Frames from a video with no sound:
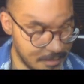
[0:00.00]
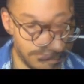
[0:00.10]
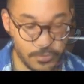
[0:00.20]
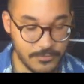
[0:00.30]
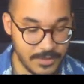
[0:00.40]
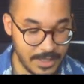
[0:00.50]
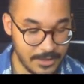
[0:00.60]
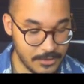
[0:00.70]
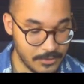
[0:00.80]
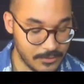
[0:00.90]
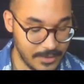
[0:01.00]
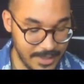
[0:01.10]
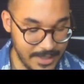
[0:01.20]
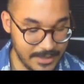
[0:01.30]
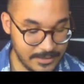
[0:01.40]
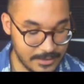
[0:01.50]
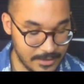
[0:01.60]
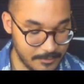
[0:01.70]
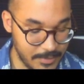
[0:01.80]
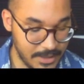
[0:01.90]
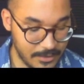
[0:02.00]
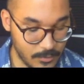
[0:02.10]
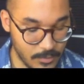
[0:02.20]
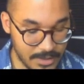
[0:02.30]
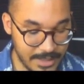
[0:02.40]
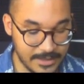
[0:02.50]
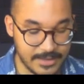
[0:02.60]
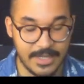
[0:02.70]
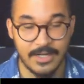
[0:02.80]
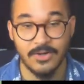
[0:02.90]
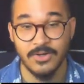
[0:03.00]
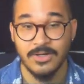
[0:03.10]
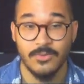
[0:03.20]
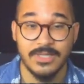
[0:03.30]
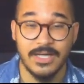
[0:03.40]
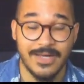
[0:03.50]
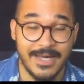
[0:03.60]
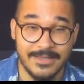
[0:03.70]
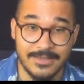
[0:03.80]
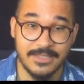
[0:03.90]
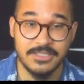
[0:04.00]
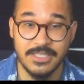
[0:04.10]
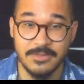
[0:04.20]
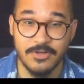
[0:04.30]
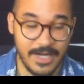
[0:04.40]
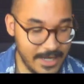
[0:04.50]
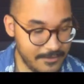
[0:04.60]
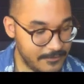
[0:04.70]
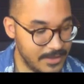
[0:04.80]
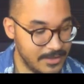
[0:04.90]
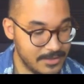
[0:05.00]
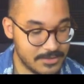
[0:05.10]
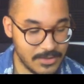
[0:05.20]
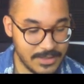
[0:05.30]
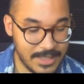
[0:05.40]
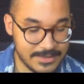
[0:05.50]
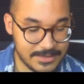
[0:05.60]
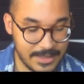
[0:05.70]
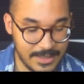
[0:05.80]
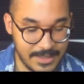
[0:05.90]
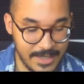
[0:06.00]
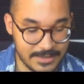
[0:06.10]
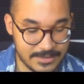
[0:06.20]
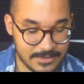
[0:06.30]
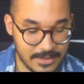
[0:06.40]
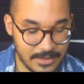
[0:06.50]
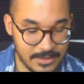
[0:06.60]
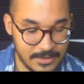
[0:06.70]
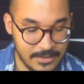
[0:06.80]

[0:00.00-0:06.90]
Both yellow and pink will now get the chamber F, so that's an extra